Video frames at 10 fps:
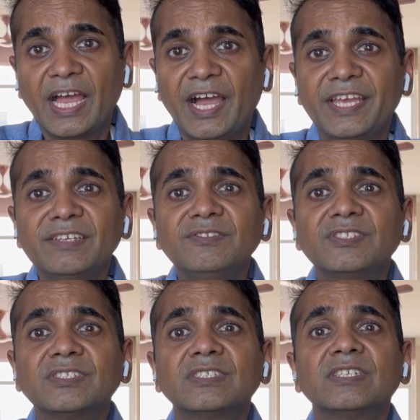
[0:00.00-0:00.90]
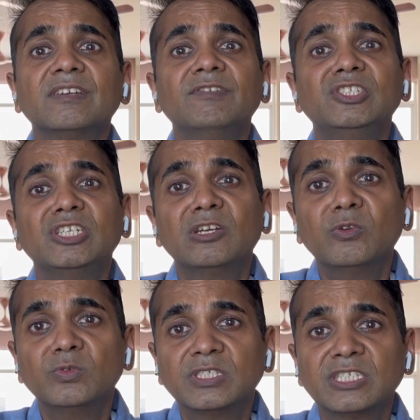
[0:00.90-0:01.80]
ions, which
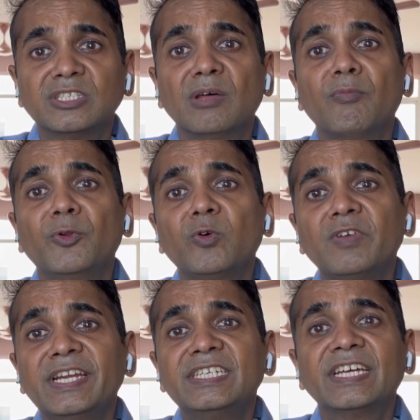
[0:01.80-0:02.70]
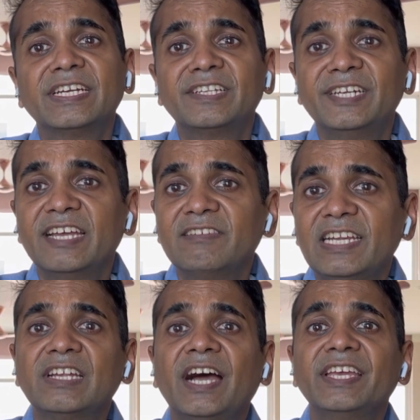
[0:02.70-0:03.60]
includes the monovalent and the
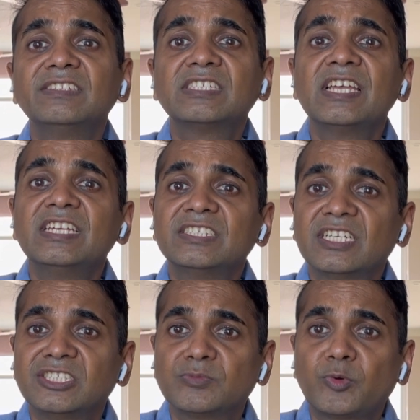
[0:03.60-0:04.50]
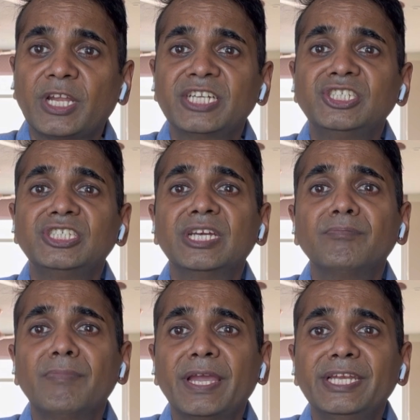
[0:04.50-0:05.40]
divalent ions such as
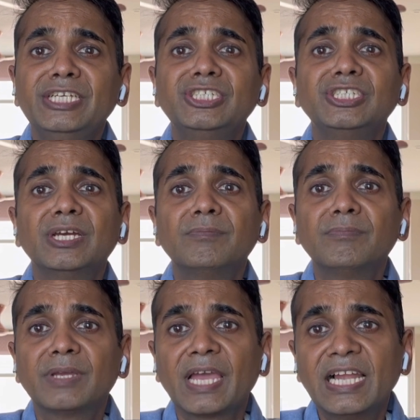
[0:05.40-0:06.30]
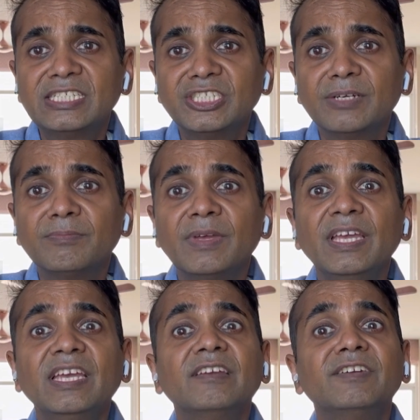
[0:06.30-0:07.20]
potassium, magnesium, calcium.
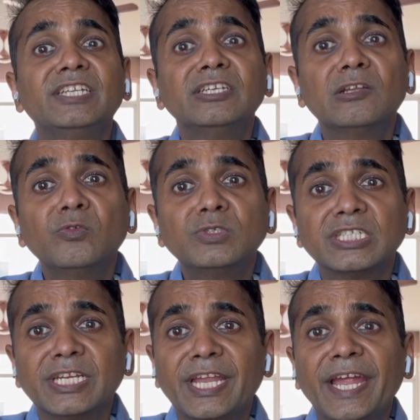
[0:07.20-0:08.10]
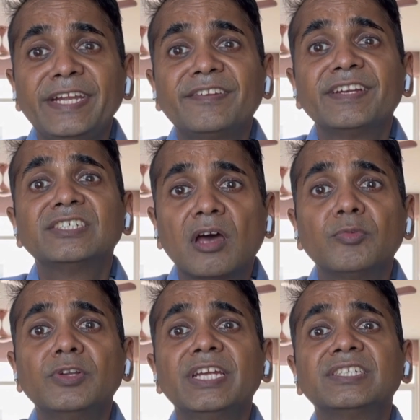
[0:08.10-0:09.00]
It includes nitrates,
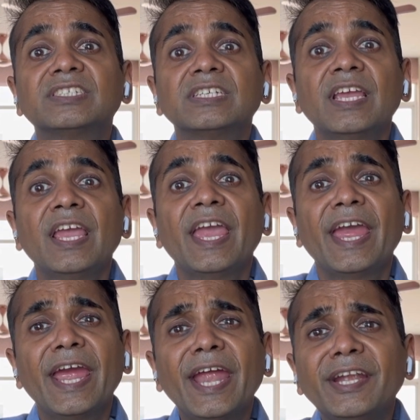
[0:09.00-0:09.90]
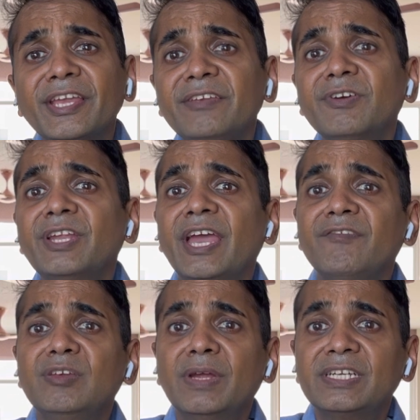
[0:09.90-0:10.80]
carbonates, and even
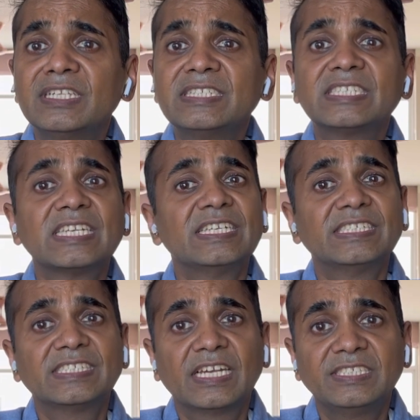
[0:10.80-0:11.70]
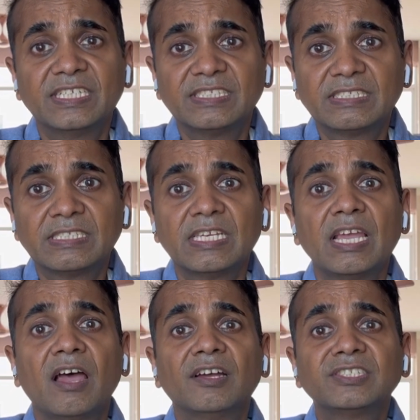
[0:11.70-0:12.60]
heavy metals such as
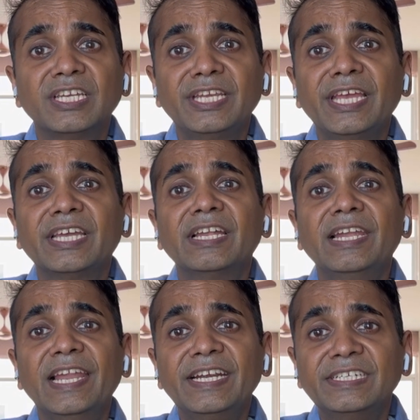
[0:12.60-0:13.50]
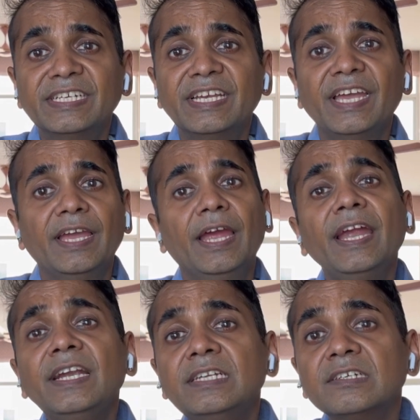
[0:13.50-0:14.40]
arsenic, lead,
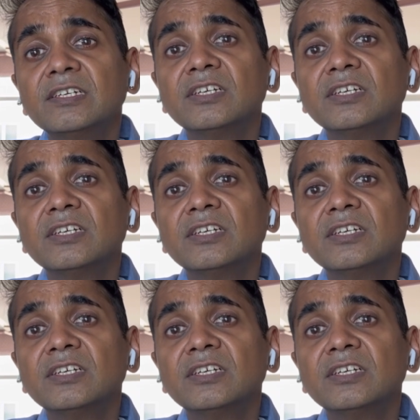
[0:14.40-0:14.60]
and